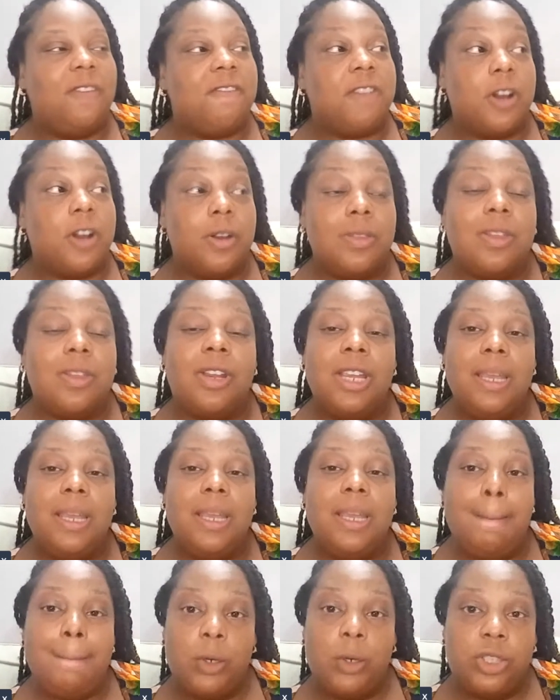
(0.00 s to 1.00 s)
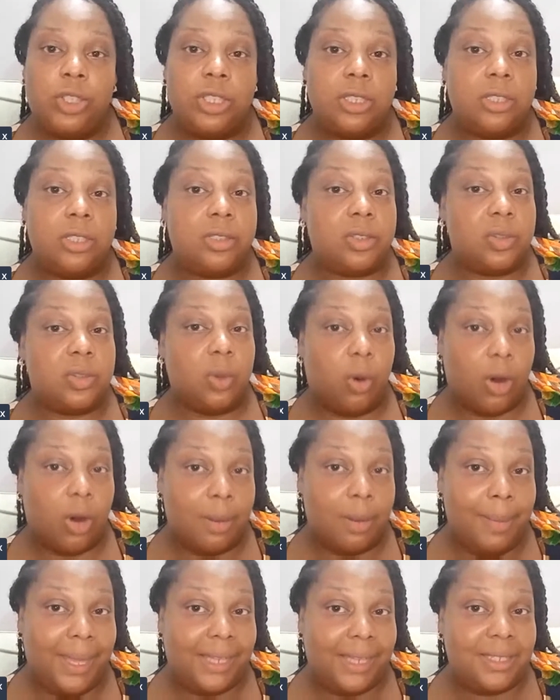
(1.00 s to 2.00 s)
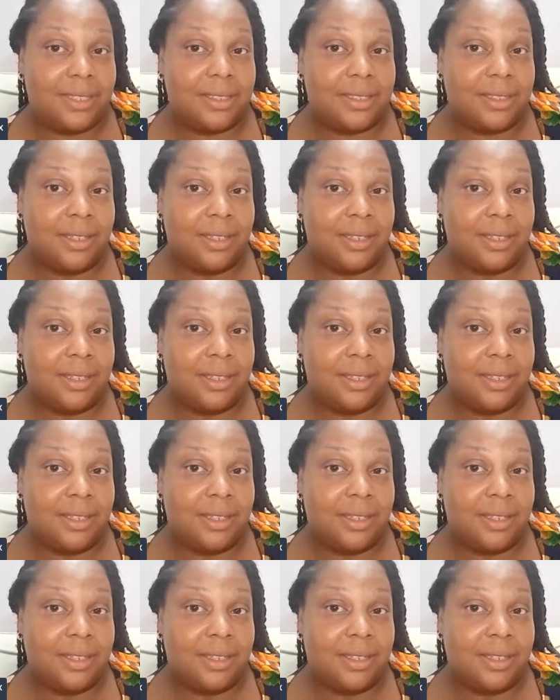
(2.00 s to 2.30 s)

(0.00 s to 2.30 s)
further emotional torment